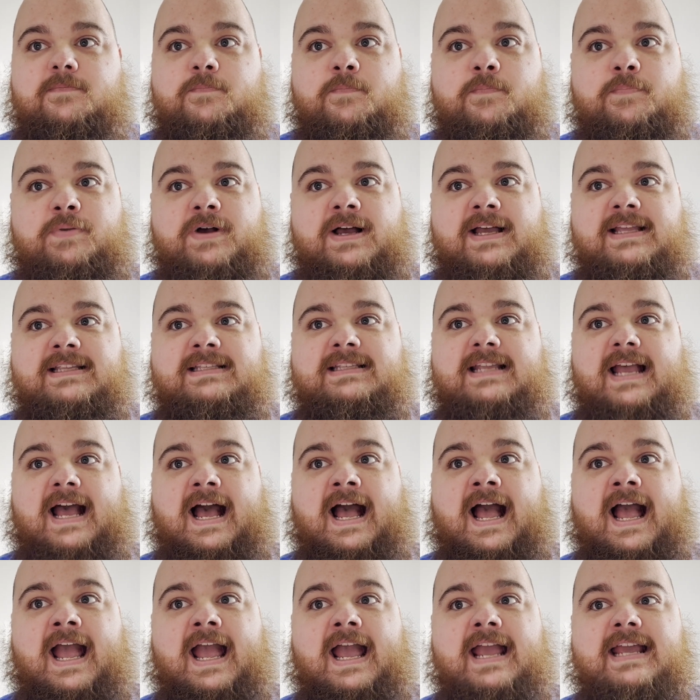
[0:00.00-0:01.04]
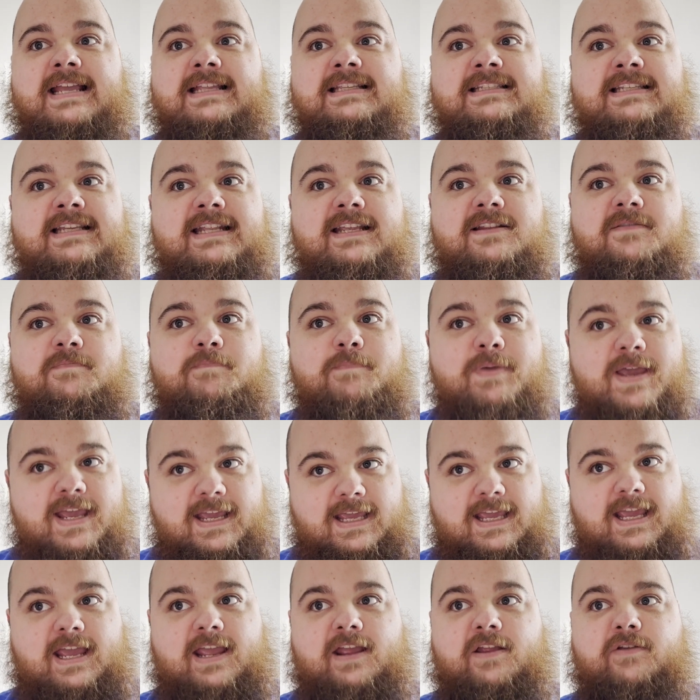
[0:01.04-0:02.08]
but I didn't
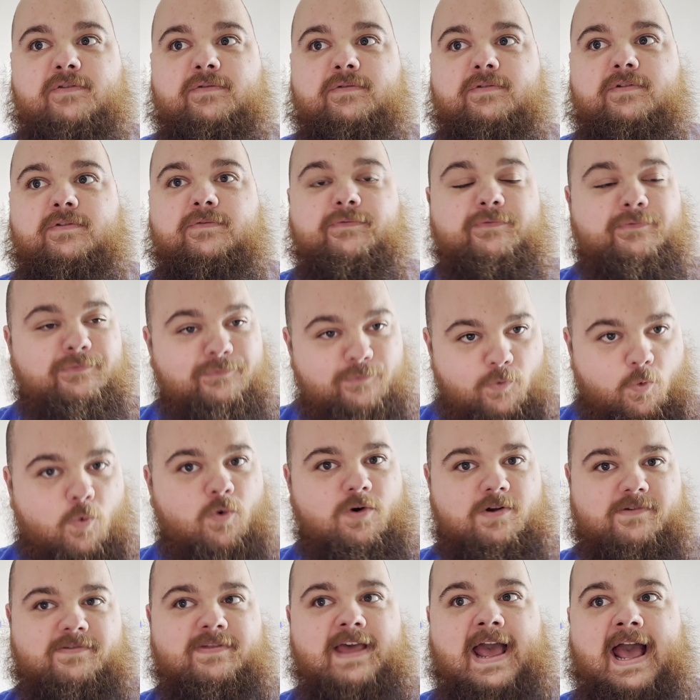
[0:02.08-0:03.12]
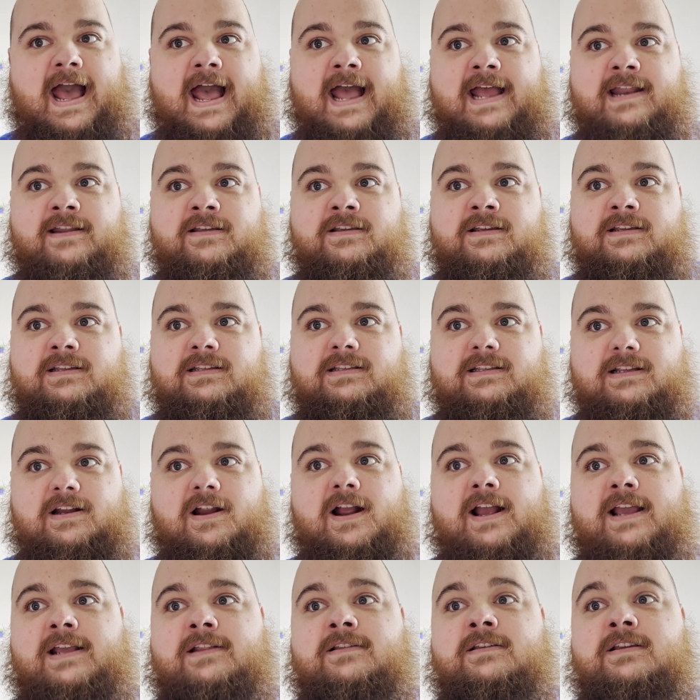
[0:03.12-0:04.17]
pick it for that. All
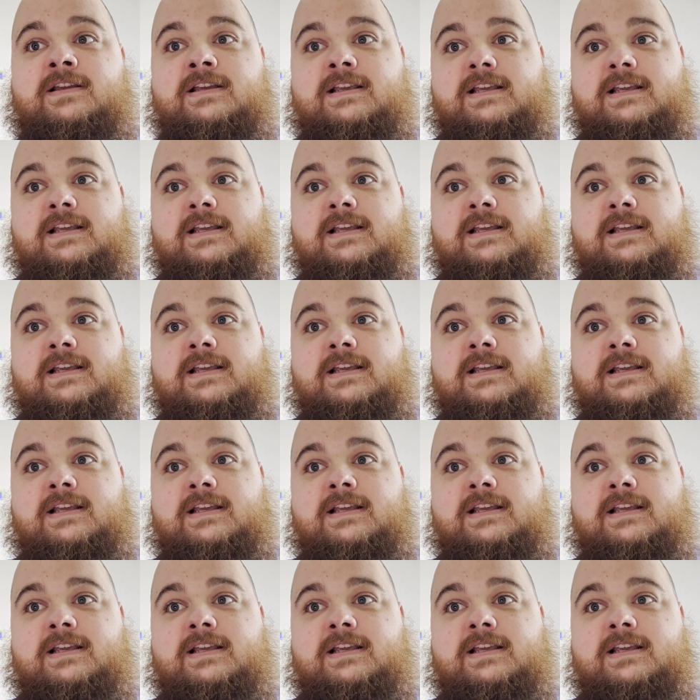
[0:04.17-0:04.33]
right.